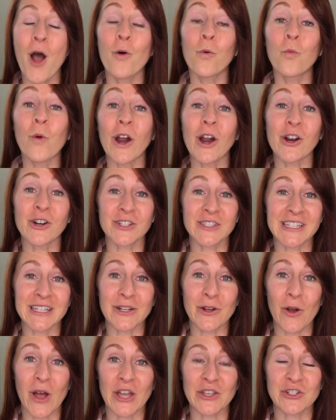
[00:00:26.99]
Where are
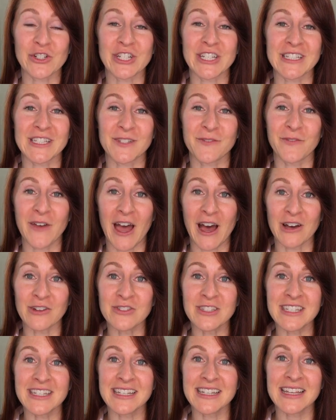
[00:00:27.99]
xenoestrogens found?